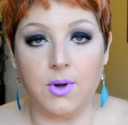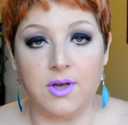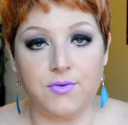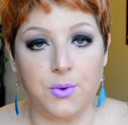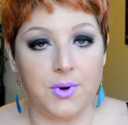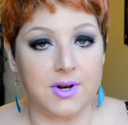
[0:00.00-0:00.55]

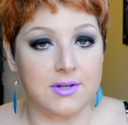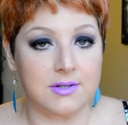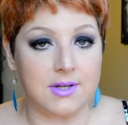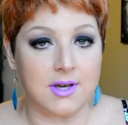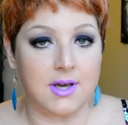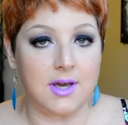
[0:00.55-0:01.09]
if you want to
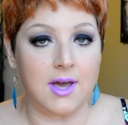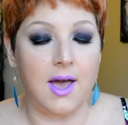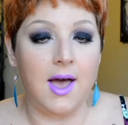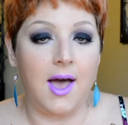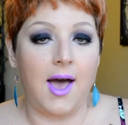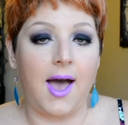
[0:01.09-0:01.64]
see
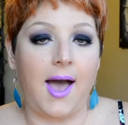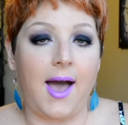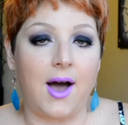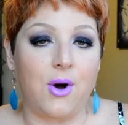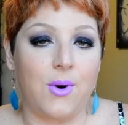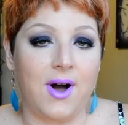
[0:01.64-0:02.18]

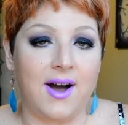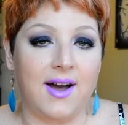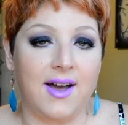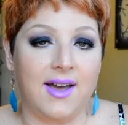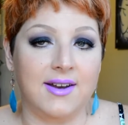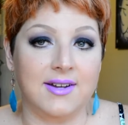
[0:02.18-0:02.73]
how
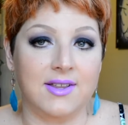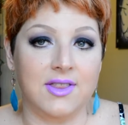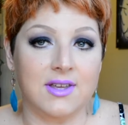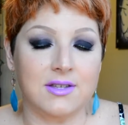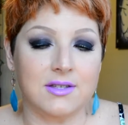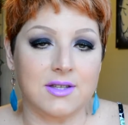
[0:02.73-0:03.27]
I did
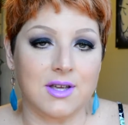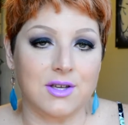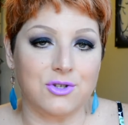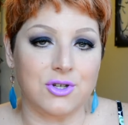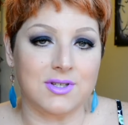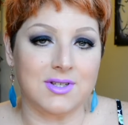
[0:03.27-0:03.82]
this, then
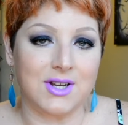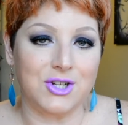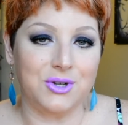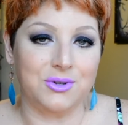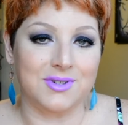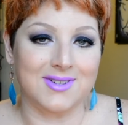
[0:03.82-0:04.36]
just stay
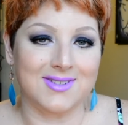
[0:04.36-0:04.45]
tuned.